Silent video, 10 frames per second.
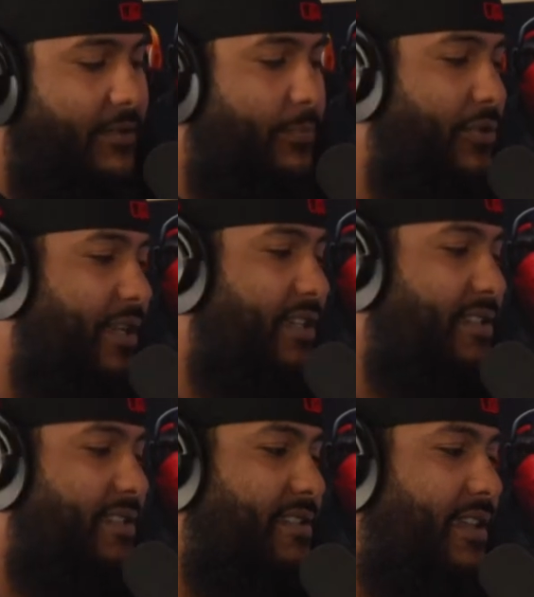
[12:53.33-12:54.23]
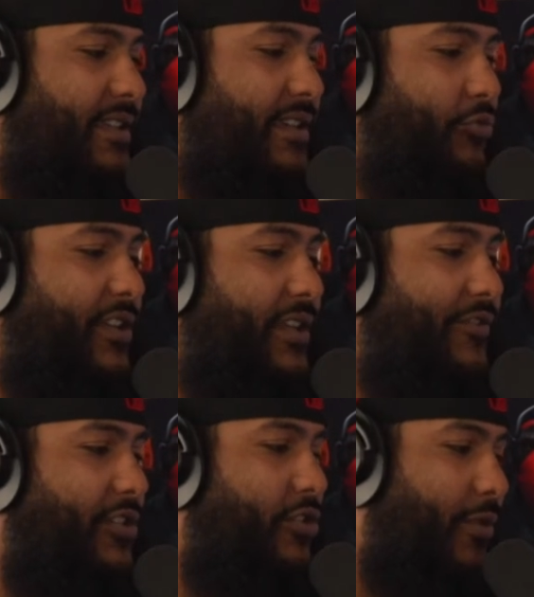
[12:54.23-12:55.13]
The point is, it's like we live
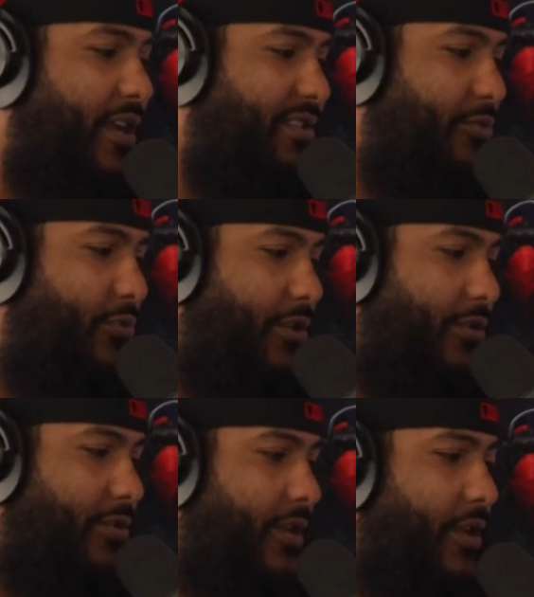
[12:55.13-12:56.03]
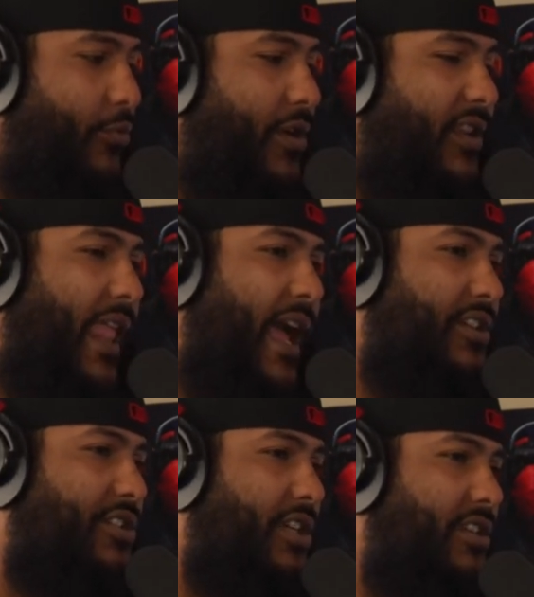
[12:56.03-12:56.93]
in a crazy world where a lot
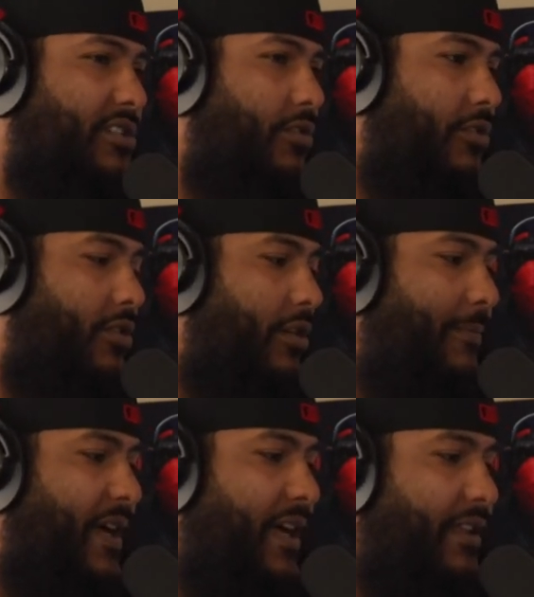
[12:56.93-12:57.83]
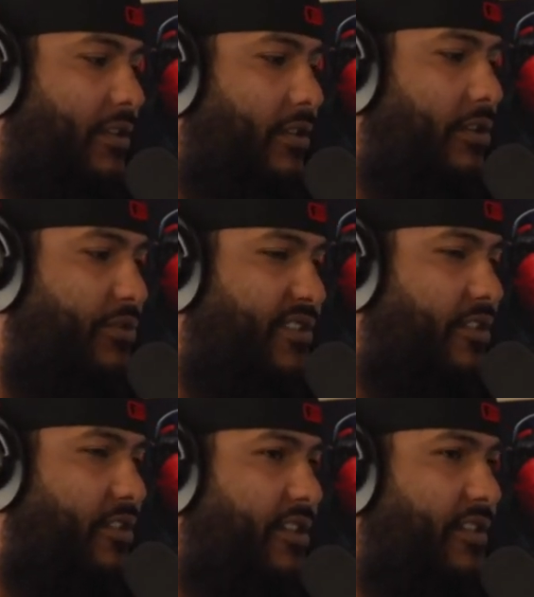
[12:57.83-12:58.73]
of shit is going on behind the closed
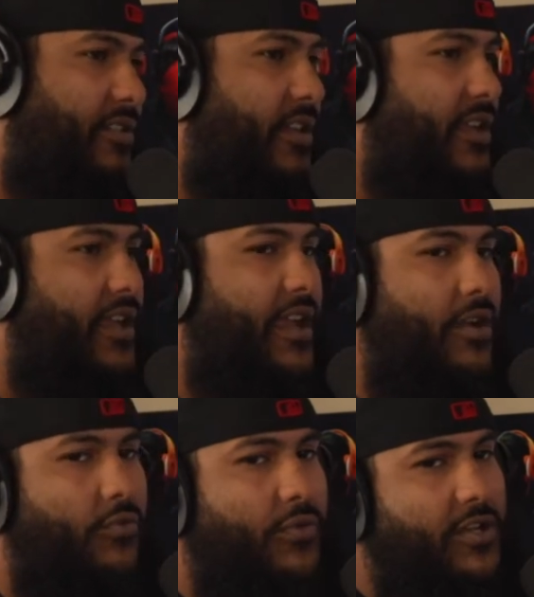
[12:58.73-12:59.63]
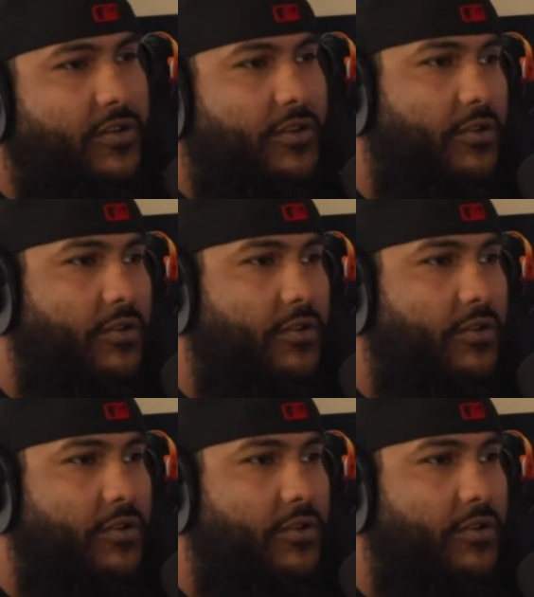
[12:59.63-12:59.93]
curtain, and we don't know